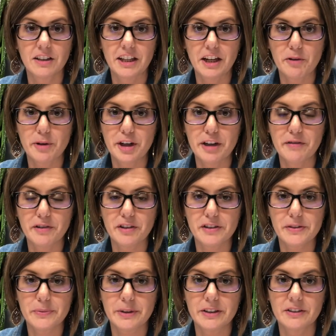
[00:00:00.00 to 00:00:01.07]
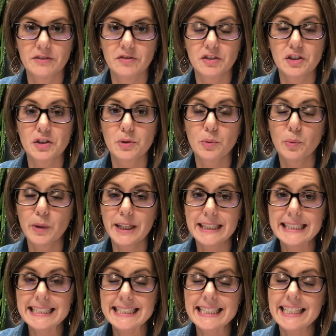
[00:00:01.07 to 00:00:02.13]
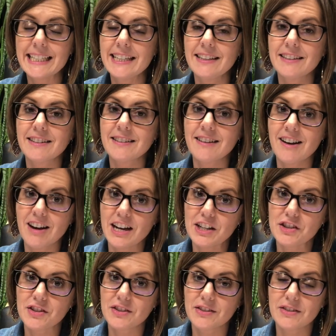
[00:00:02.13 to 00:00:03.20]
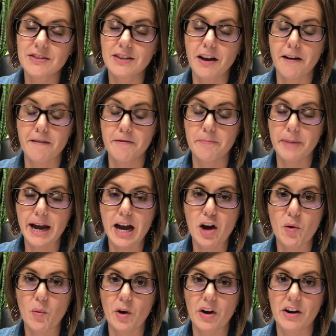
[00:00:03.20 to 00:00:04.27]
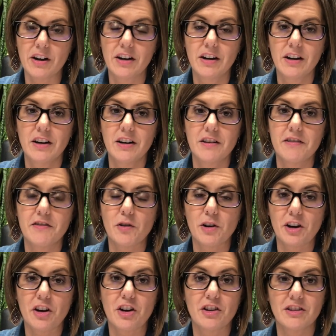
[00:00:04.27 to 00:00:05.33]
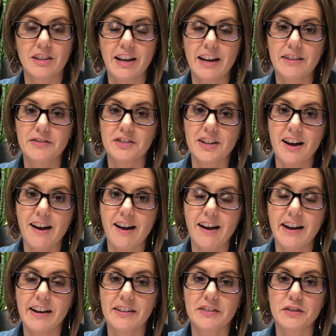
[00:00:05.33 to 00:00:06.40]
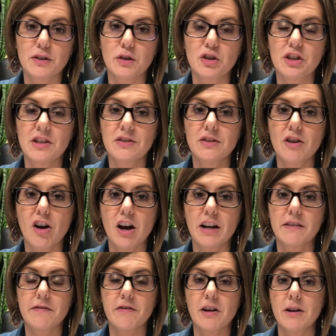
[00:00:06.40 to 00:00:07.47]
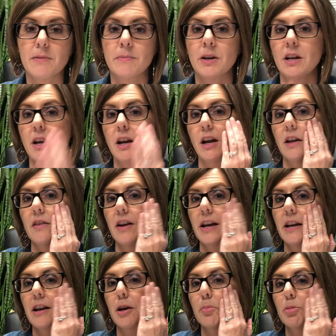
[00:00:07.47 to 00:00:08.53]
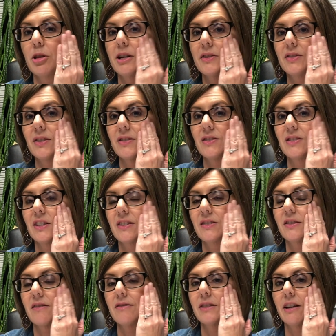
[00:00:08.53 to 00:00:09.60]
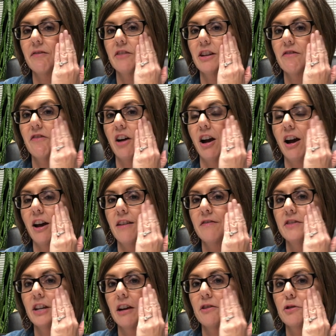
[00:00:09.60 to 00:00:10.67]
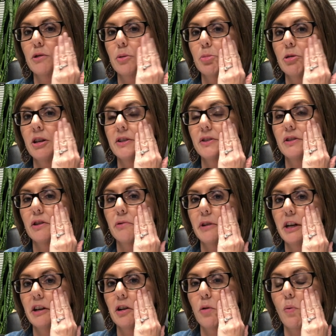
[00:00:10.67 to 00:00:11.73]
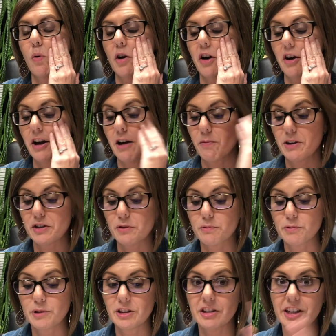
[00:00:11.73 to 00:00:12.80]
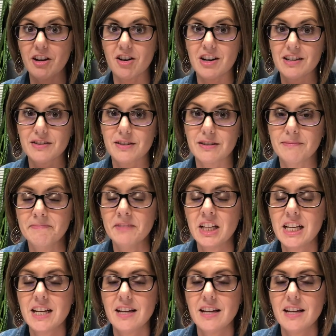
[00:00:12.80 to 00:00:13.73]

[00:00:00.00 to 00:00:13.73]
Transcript: get ready for this one, 20 notches of power for her left eye. So she's gone from like a plus 675 down to a plus three and a quarter. Now what's really awesome